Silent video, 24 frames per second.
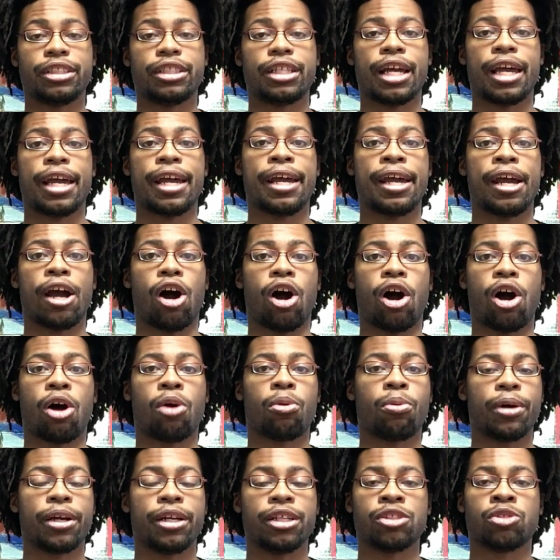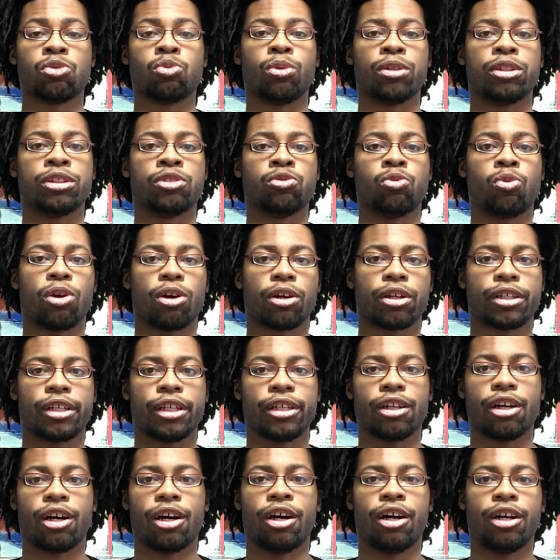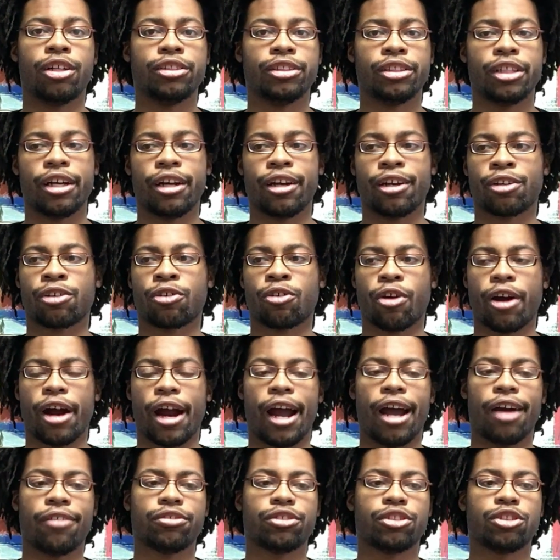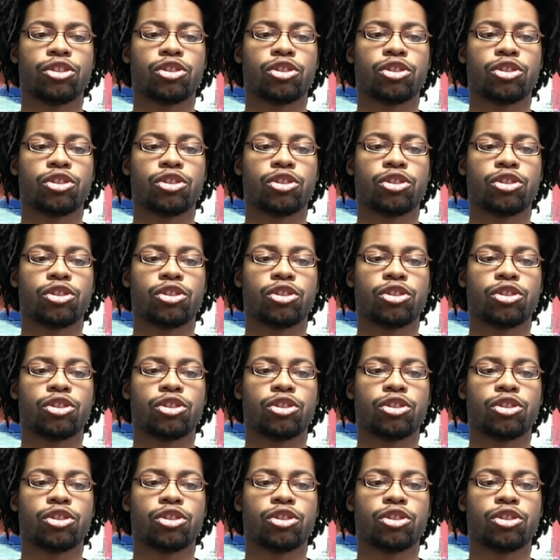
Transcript: They always was working on their craft.